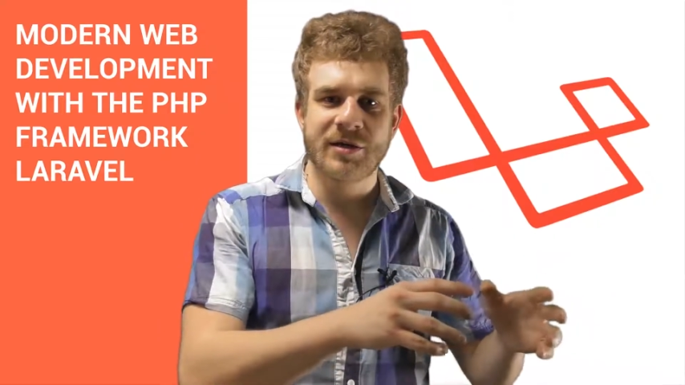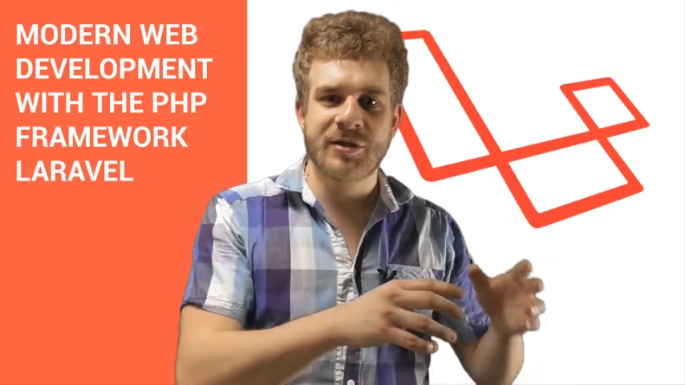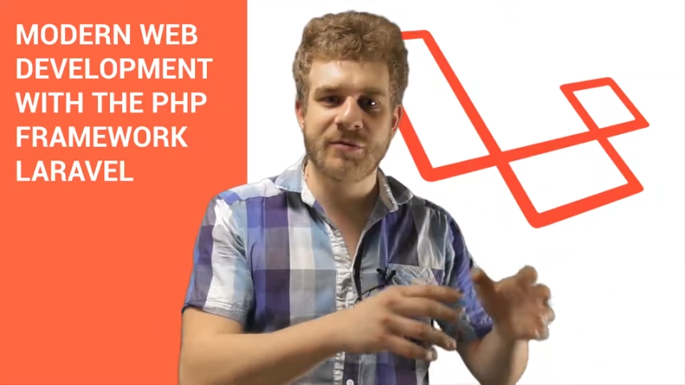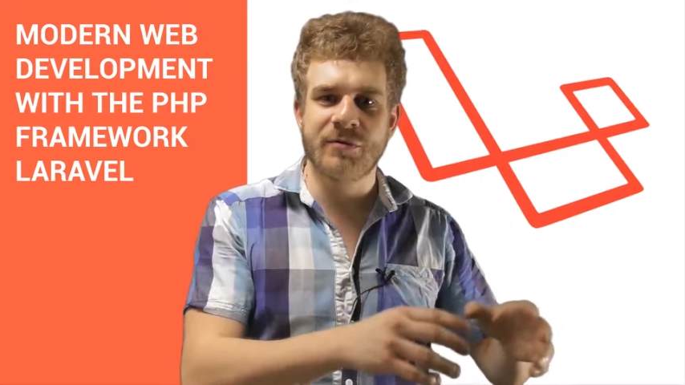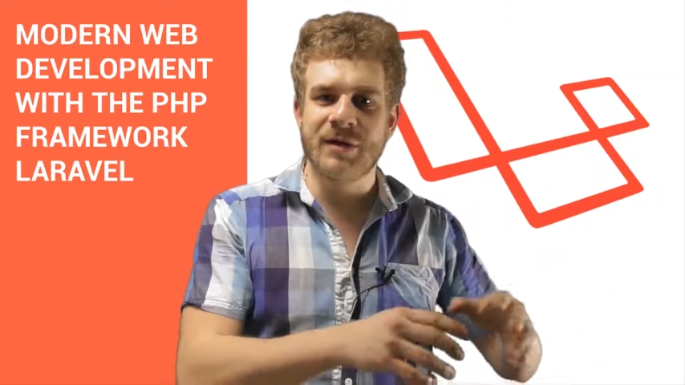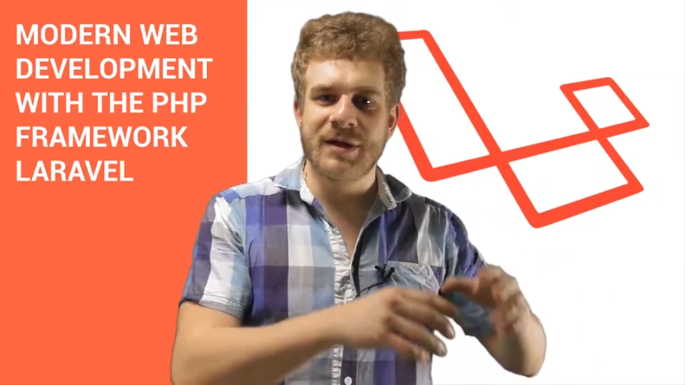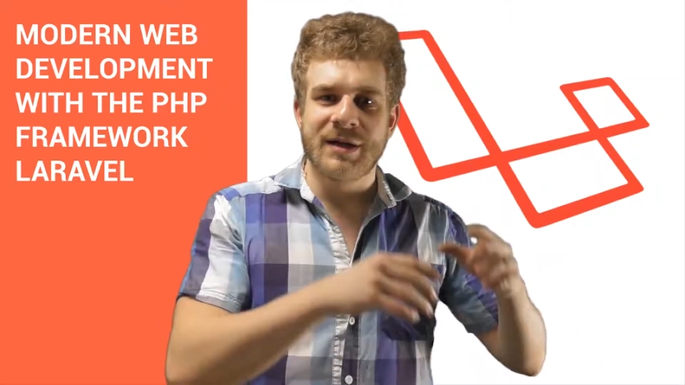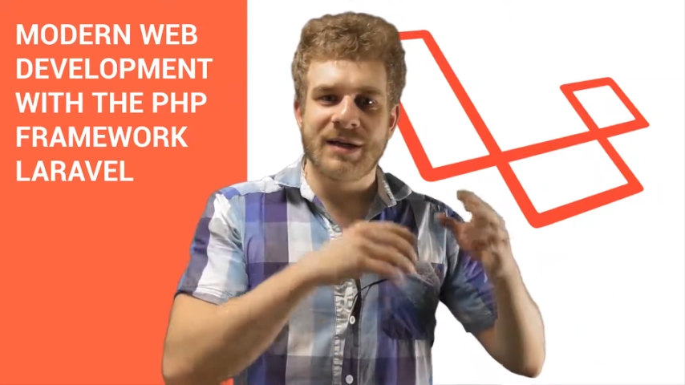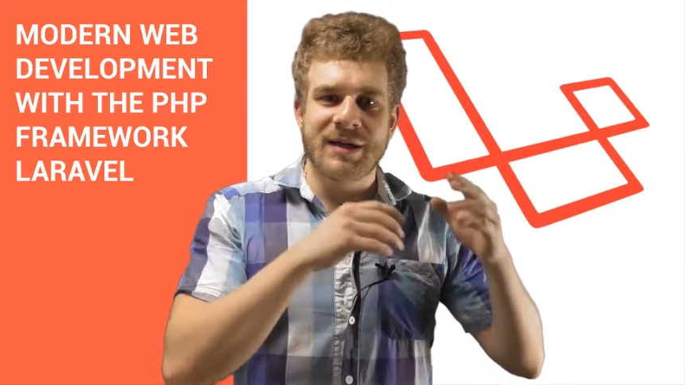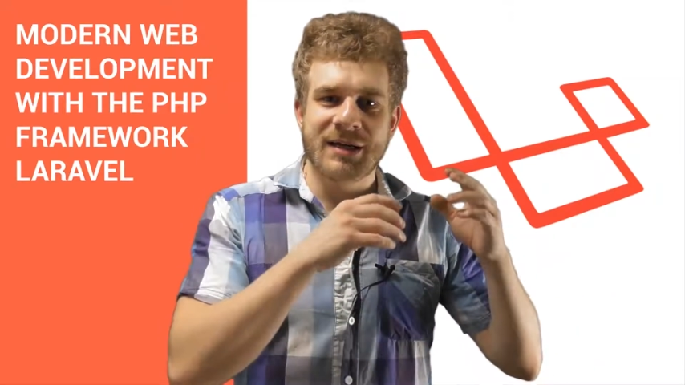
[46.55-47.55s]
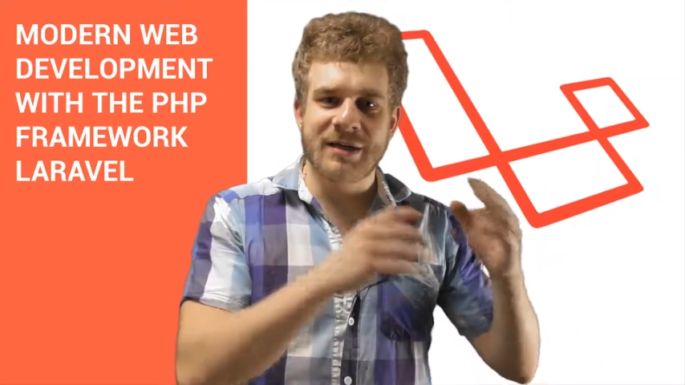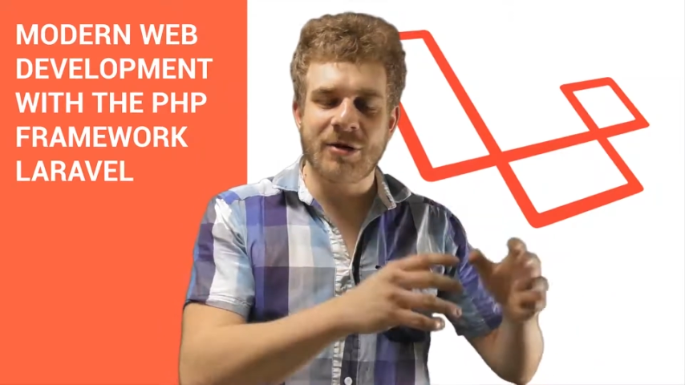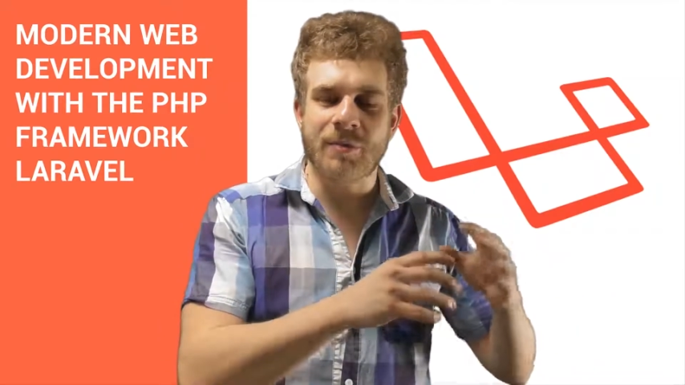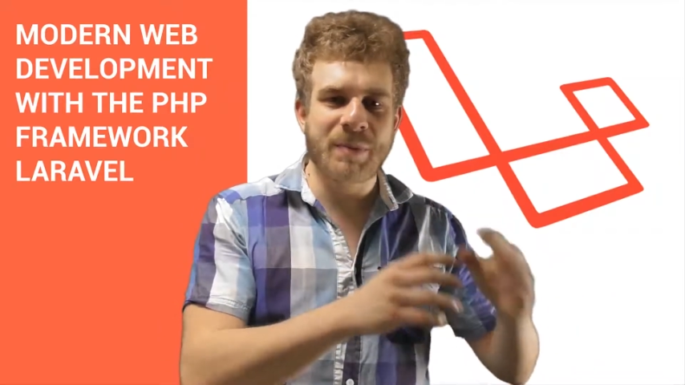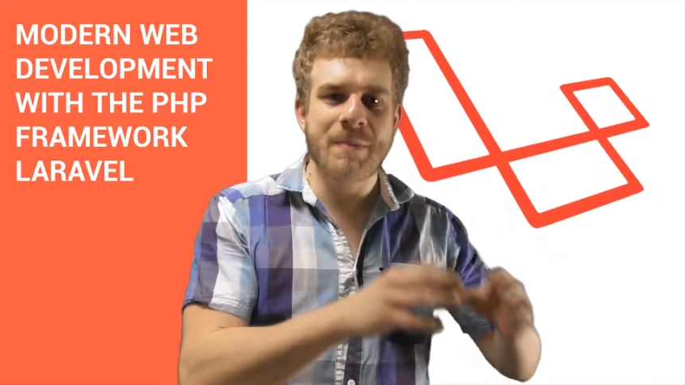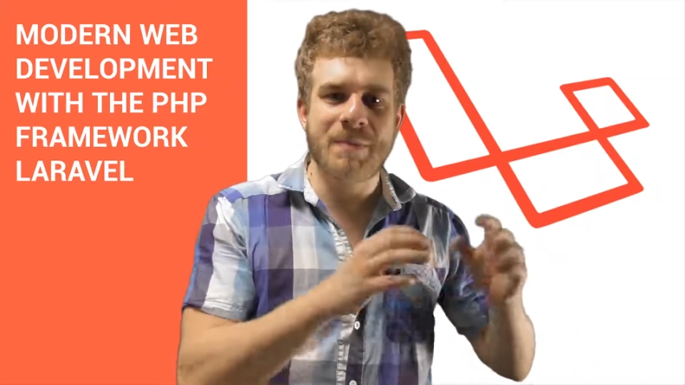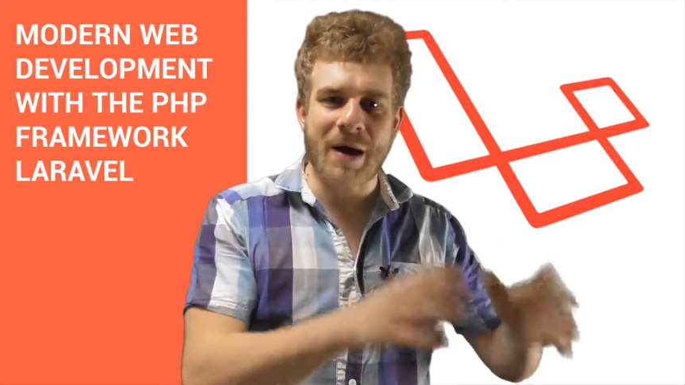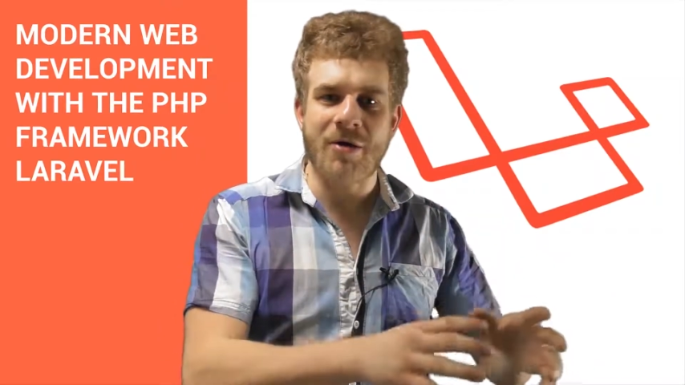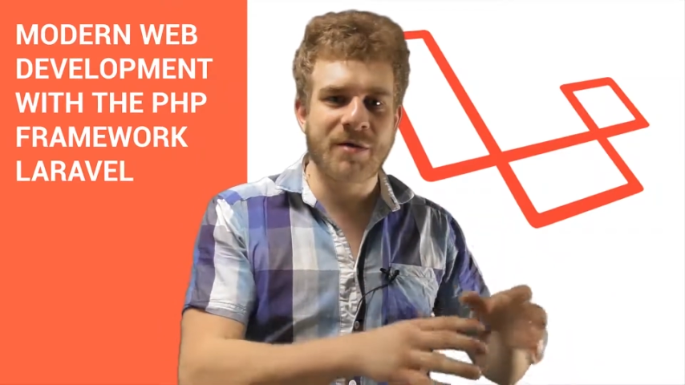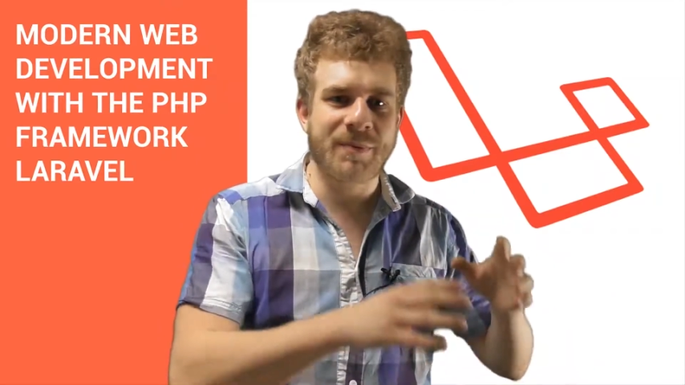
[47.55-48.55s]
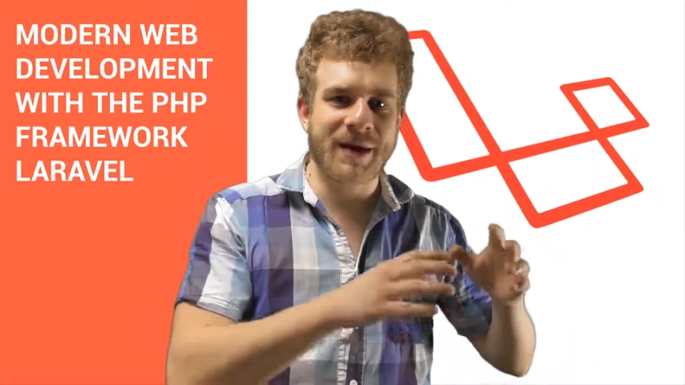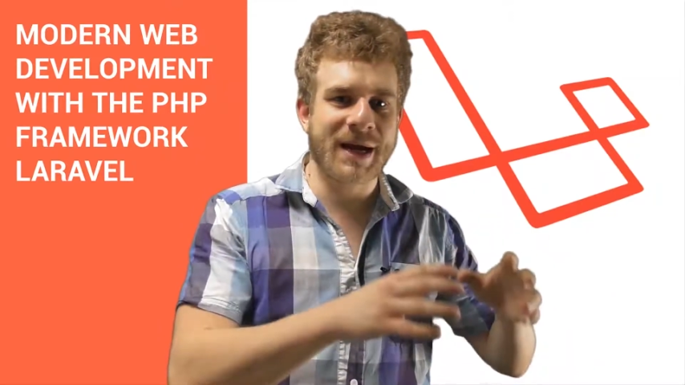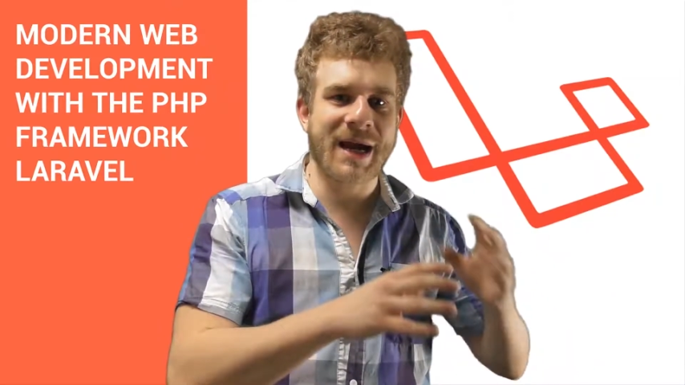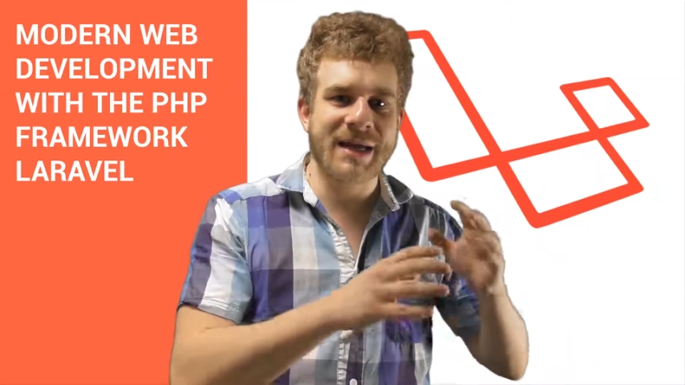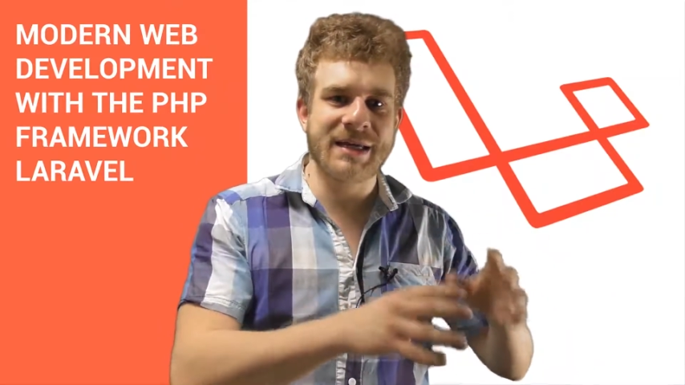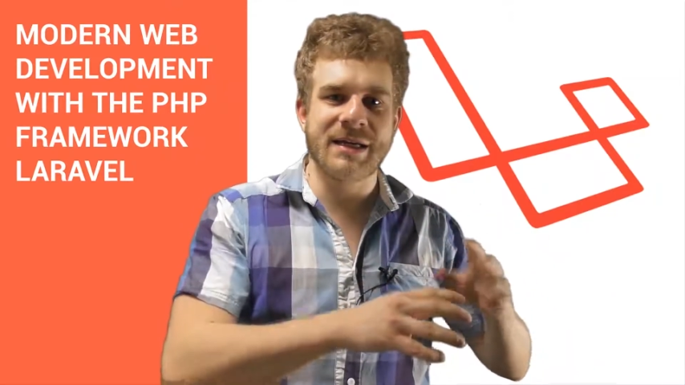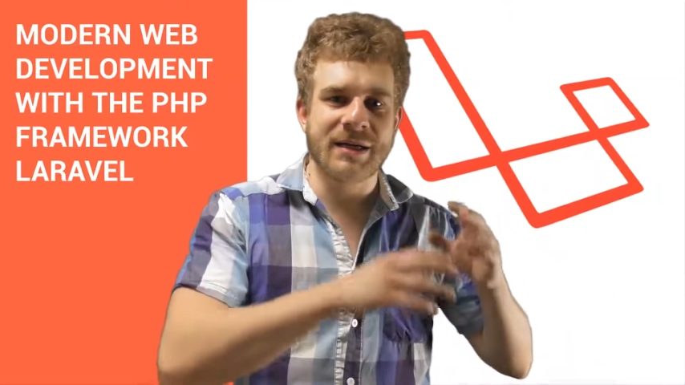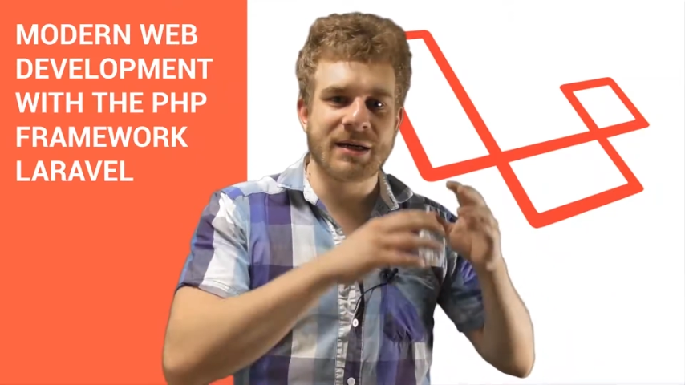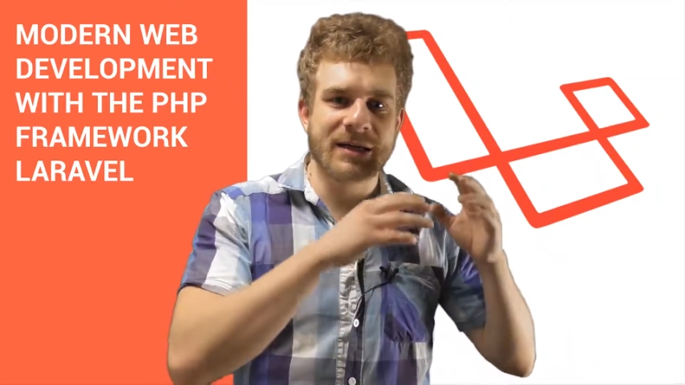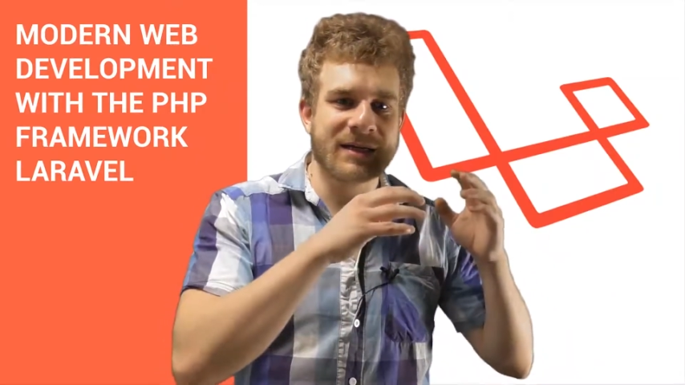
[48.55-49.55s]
to not be bound by any